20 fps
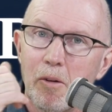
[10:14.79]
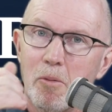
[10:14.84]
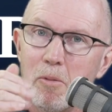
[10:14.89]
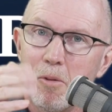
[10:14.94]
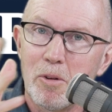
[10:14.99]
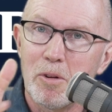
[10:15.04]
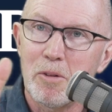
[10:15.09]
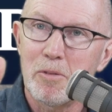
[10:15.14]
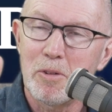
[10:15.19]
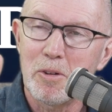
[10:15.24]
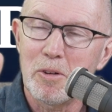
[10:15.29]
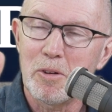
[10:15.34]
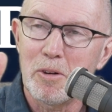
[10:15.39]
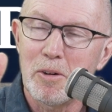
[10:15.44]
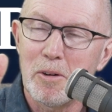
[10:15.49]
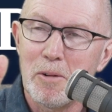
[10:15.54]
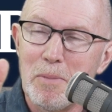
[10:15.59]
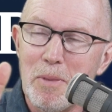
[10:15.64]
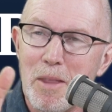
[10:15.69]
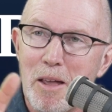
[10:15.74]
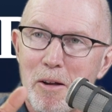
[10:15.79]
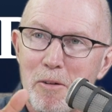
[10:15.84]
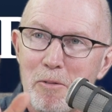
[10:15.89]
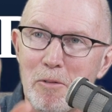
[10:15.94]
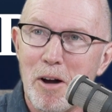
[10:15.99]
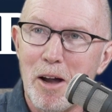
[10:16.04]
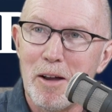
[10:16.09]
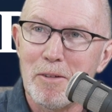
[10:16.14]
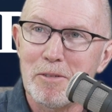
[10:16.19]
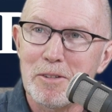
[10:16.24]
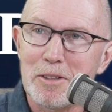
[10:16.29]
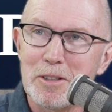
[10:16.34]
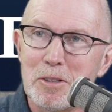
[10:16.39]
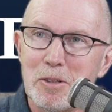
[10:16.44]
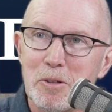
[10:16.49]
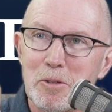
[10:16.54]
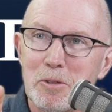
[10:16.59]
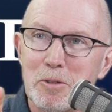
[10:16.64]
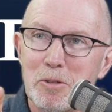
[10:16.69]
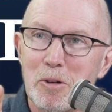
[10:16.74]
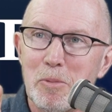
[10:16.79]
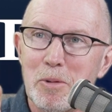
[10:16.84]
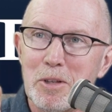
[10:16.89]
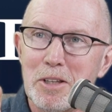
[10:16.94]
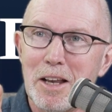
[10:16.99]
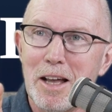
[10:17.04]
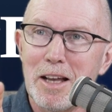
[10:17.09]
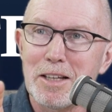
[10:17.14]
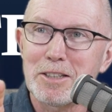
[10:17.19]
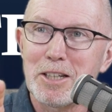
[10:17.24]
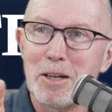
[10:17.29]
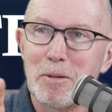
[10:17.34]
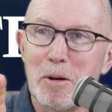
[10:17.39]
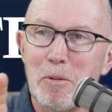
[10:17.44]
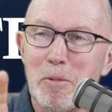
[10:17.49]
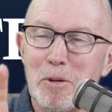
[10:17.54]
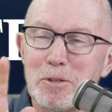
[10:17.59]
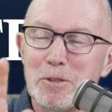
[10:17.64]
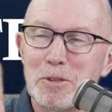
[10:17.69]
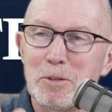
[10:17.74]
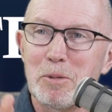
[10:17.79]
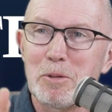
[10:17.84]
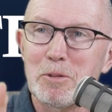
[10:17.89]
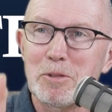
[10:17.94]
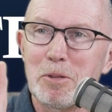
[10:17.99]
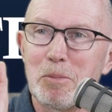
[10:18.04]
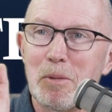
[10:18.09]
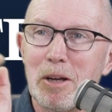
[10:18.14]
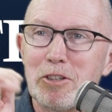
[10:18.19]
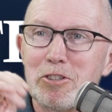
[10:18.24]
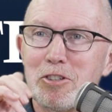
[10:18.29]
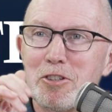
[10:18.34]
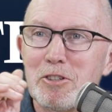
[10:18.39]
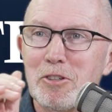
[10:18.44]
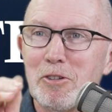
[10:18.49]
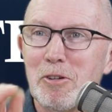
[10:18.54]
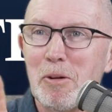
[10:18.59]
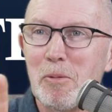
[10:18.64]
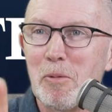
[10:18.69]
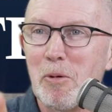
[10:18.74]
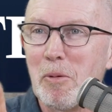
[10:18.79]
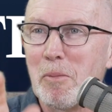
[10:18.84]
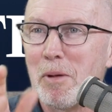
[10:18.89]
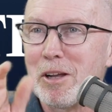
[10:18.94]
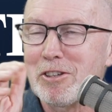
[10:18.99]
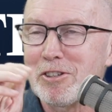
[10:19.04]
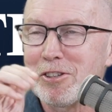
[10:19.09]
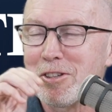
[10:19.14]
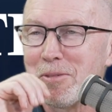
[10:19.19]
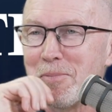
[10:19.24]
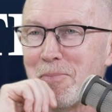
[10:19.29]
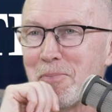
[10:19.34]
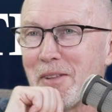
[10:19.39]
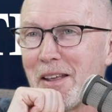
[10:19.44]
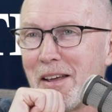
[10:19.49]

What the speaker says: one of your rivals who you told me the last time I wasn't supposed to mention, so I won't mention them.